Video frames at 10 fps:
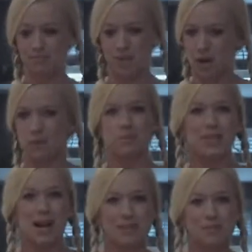taco
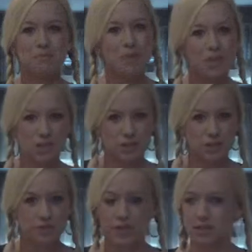salad,
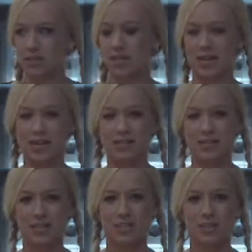miniature, that's today's
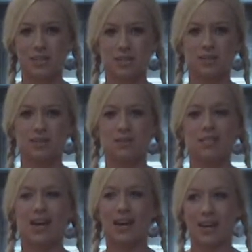dish,
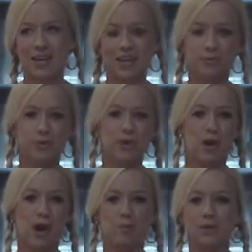tiny fruit
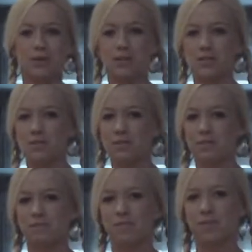cobblers,
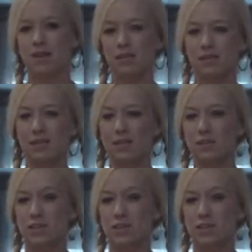little